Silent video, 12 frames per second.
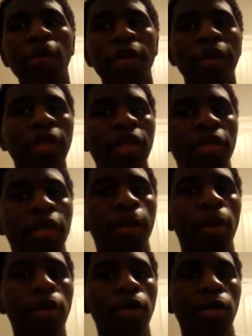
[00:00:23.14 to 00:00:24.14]
Whether it's either
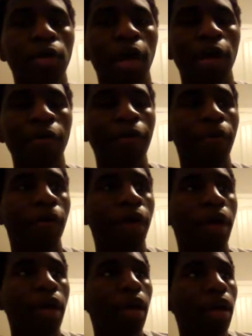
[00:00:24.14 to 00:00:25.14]
personal life
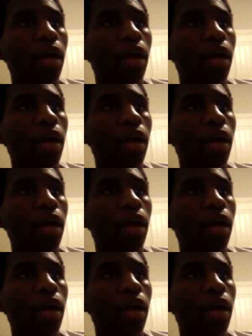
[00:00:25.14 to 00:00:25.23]
or